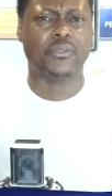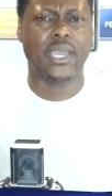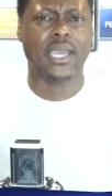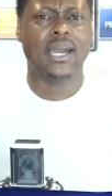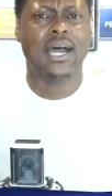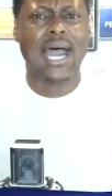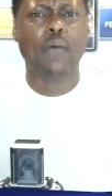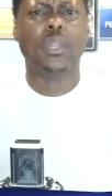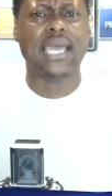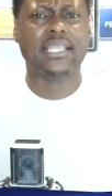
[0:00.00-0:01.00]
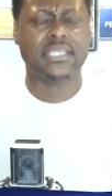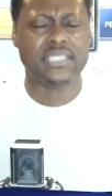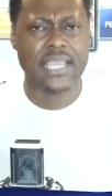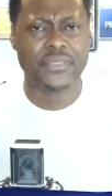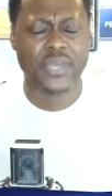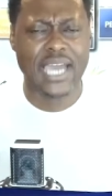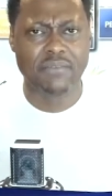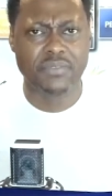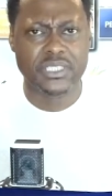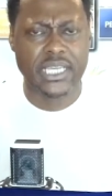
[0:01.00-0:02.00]
there, I would like to take the
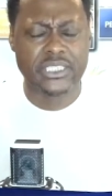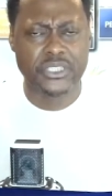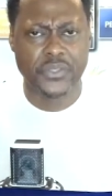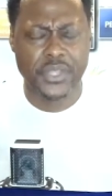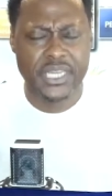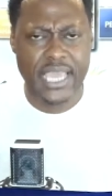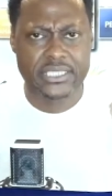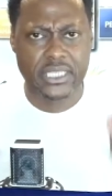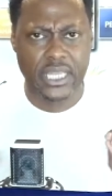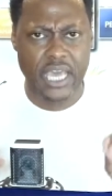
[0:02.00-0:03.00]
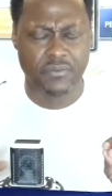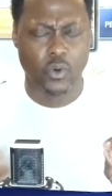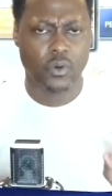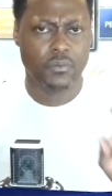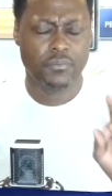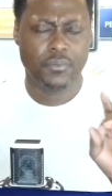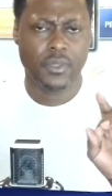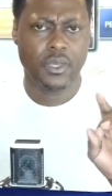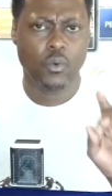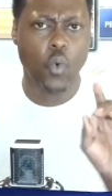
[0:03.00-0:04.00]
conversation to the next level.
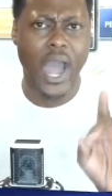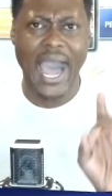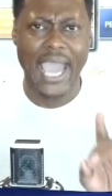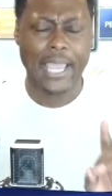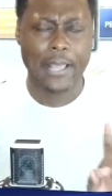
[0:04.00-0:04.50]
Why?